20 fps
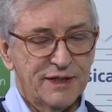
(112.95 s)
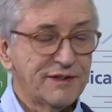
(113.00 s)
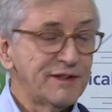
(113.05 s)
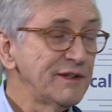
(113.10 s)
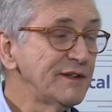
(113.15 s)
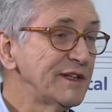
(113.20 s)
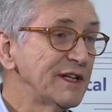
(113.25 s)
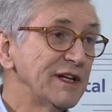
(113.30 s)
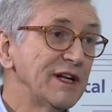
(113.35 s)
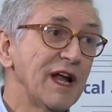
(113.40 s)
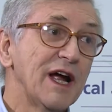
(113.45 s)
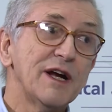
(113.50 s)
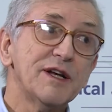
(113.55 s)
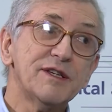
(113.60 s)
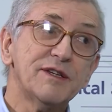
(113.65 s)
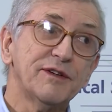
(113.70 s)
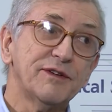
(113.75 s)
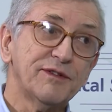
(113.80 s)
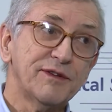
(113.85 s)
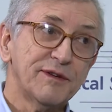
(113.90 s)
this is the
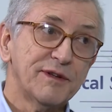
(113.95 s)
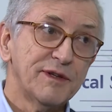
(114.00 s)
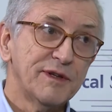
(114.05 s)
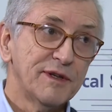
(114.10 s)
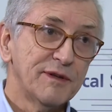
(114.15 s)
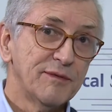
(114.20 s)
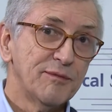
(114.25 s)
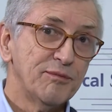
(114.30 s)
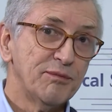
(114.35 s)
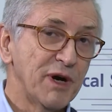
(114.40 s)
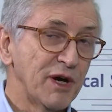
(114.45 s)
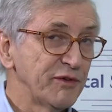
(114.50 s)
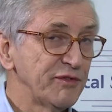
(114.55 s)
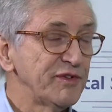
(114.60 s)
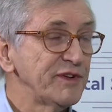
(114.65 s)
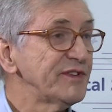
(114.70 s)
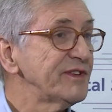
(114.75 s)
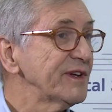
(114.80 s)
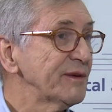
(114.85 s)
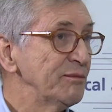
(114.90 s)
largest
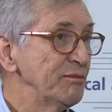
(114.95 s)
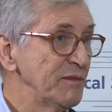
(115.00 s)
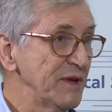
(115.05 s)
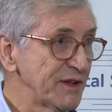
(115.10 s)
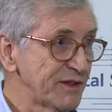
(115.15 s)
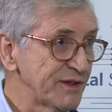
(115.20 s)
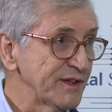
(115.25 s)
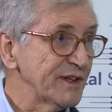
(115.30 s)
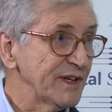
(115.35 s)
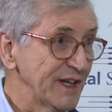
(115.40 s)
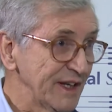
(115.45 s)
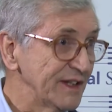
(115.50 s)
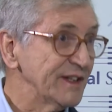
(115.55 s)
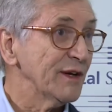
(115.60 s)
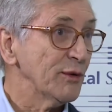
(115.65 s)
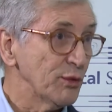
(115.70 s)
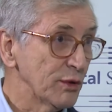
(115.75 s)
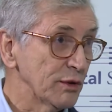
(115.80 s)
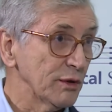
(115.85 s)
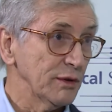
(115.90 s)
biophysics meeting
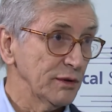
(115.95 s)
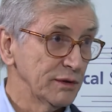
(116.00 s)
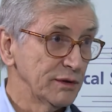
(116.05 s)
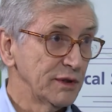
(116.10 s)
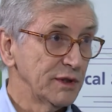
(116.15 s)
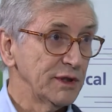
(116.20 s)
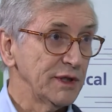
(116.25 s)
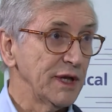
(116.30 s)
in the world,